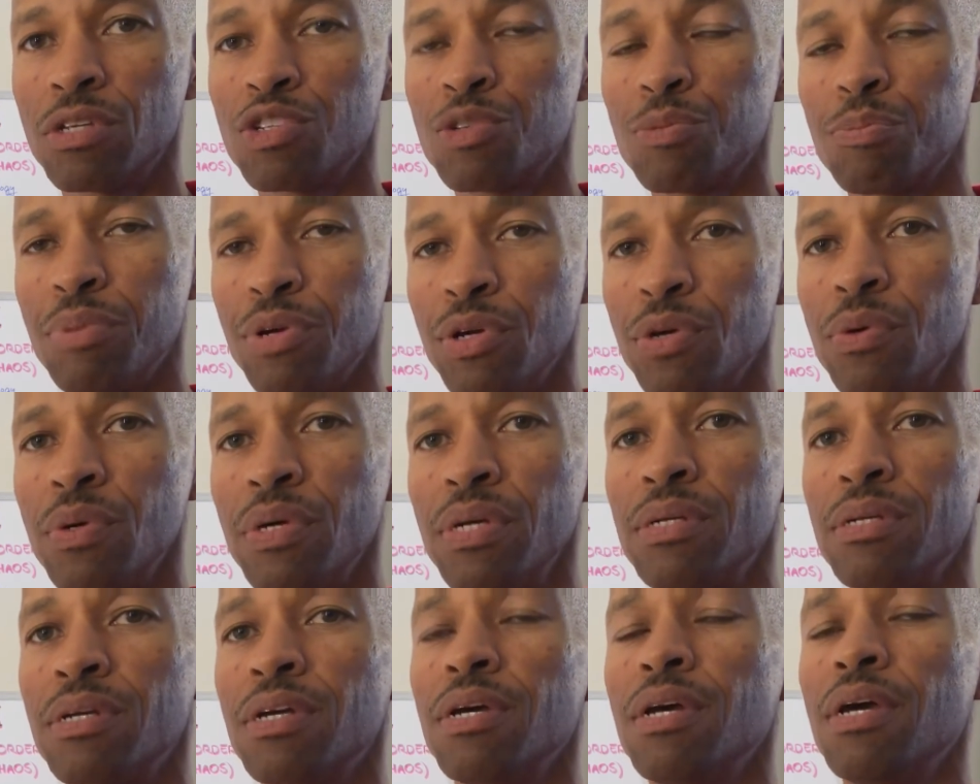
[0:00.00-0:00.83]

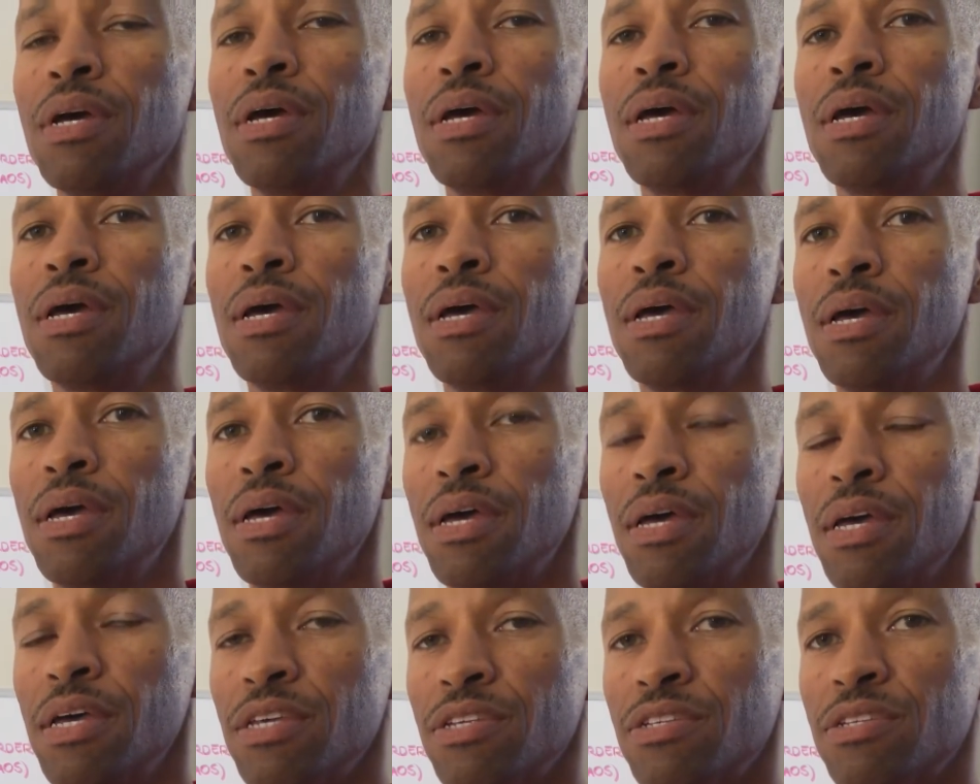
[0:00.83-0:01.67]
Spirit
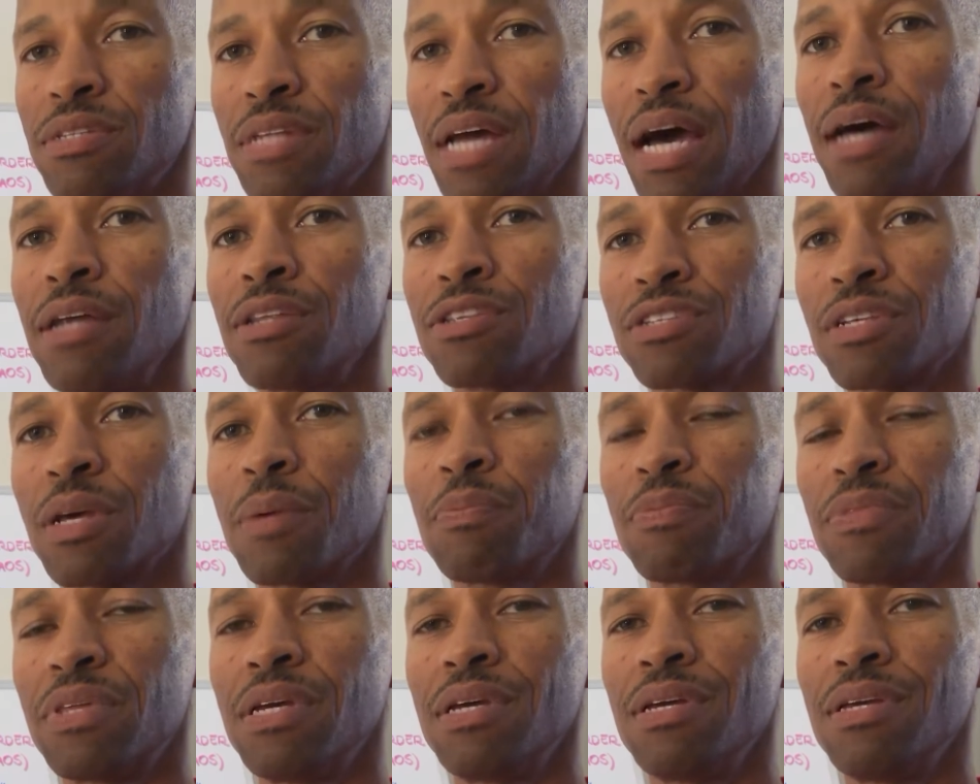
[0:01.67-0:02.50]
is not
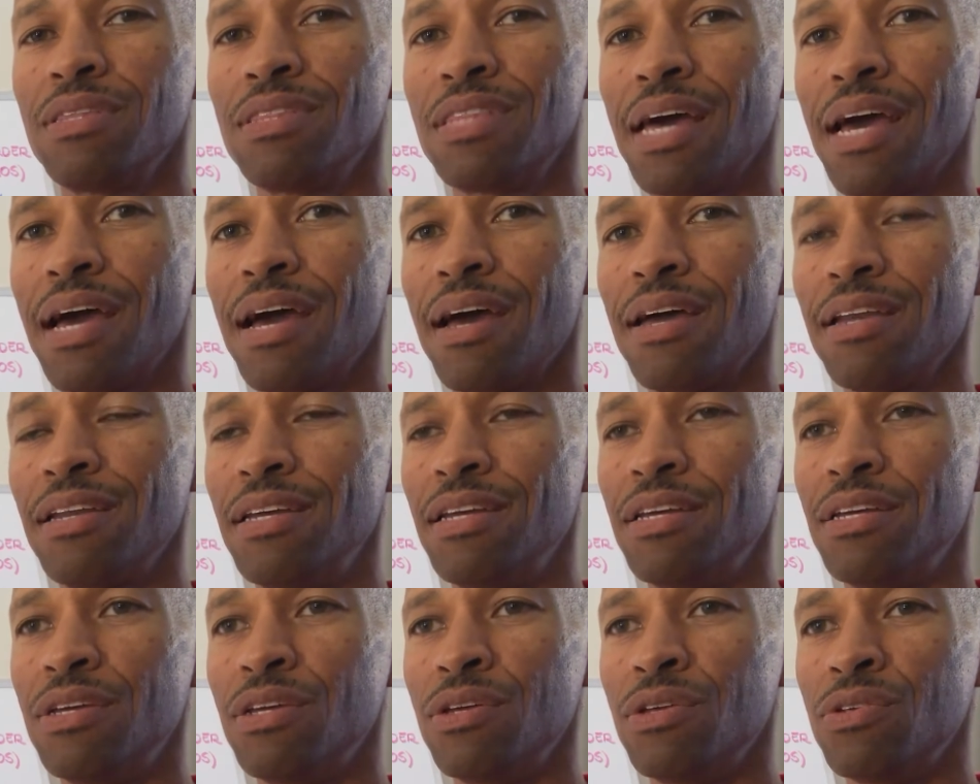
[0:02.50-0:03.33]
something that
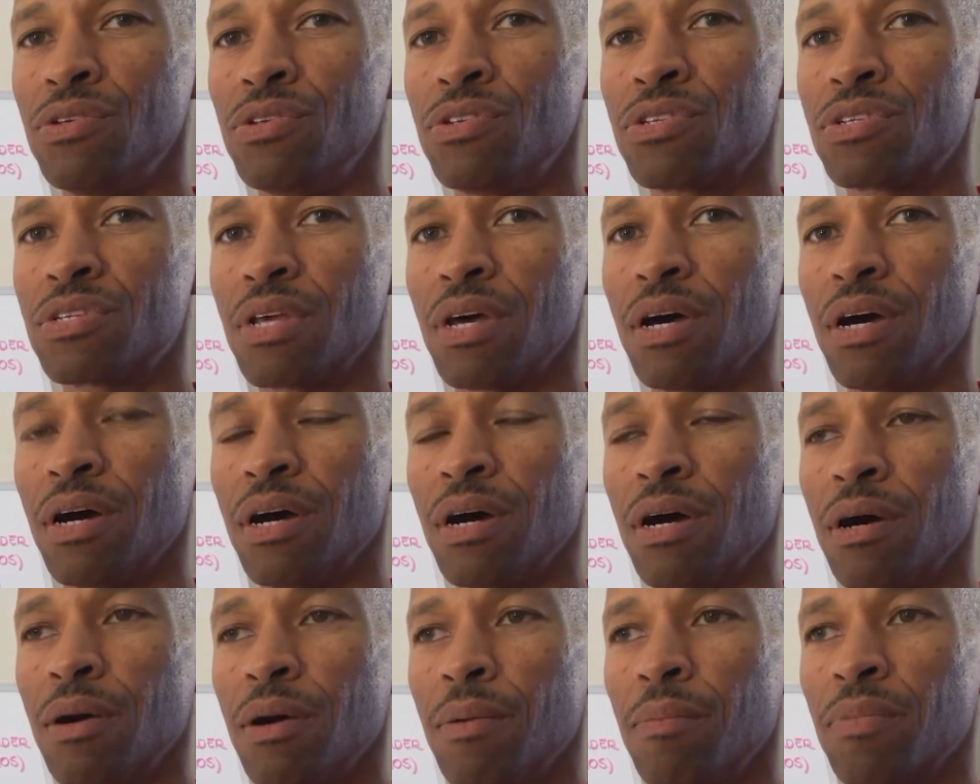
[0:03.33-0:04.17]
is
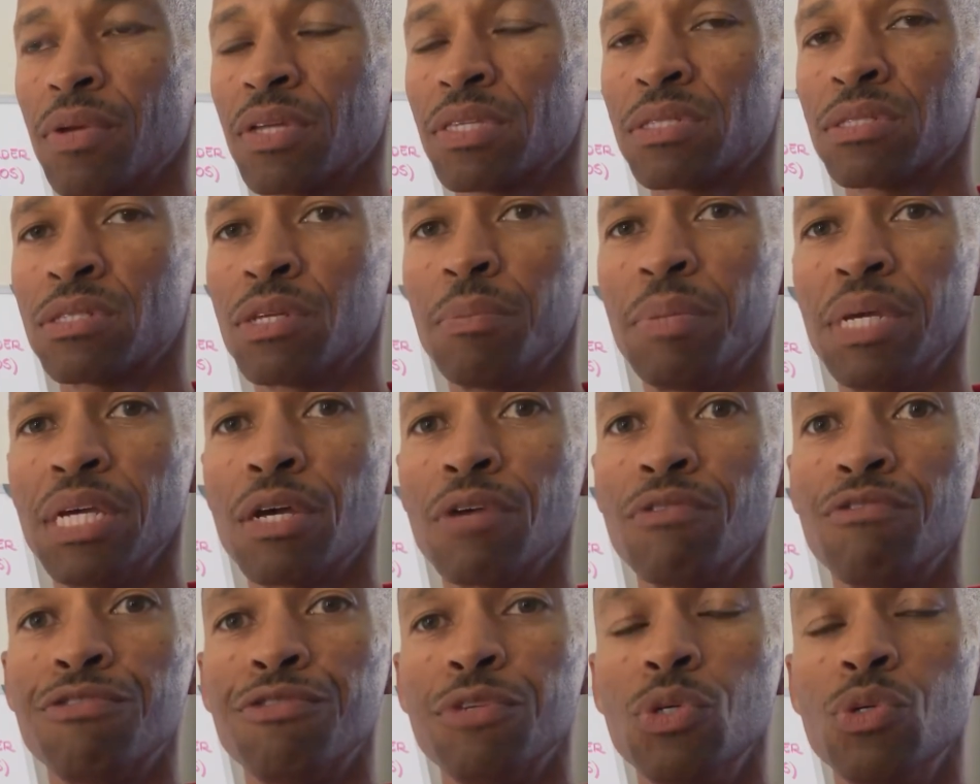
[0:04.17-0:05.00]
to be
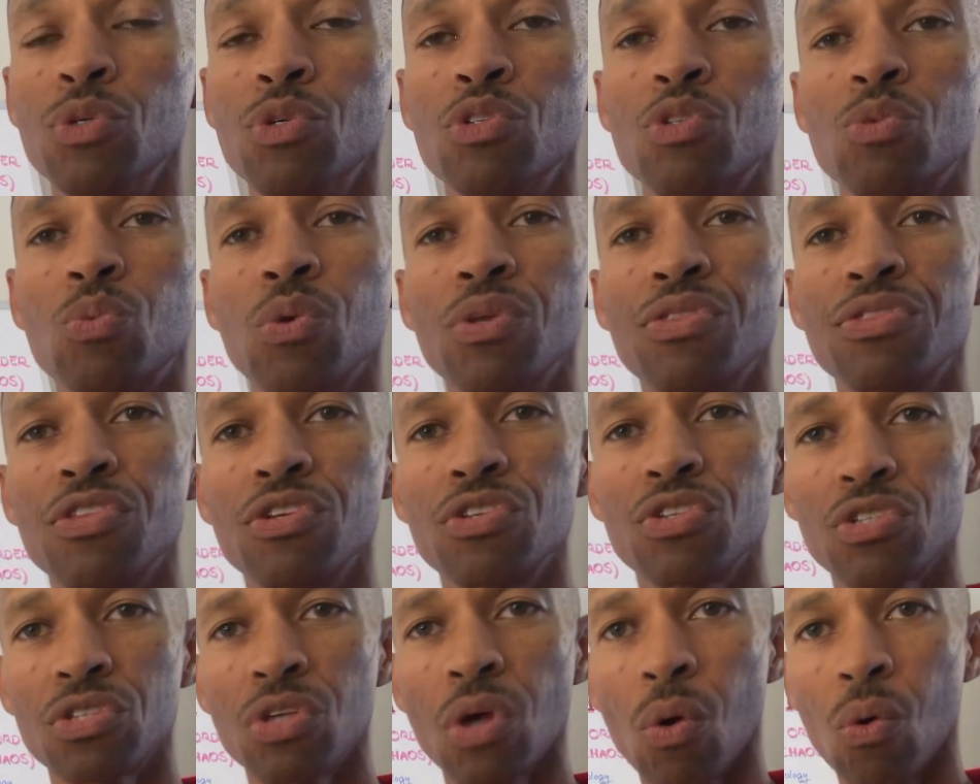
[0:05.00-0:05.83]
confused with
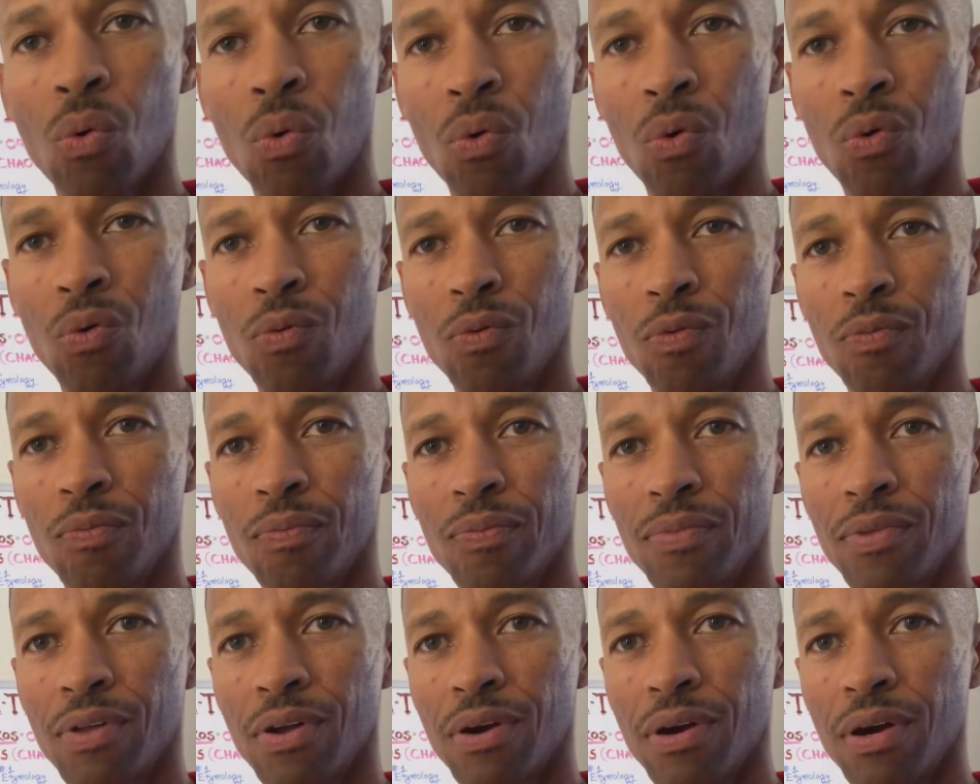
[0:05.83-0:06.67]
the soul.
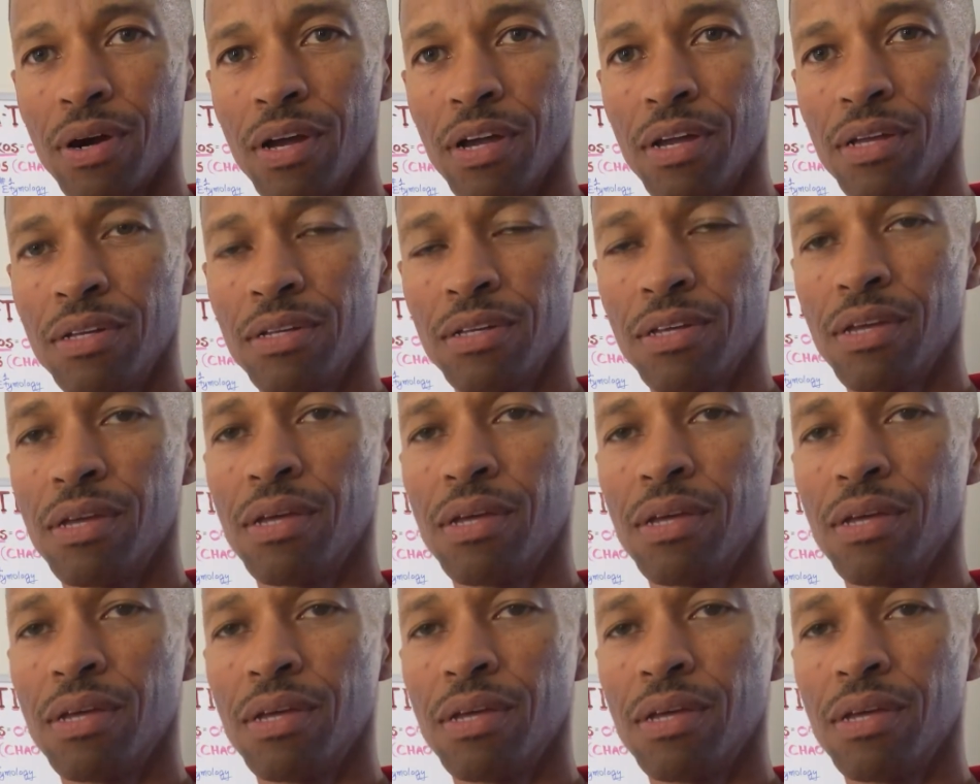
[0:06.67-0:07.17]
All right.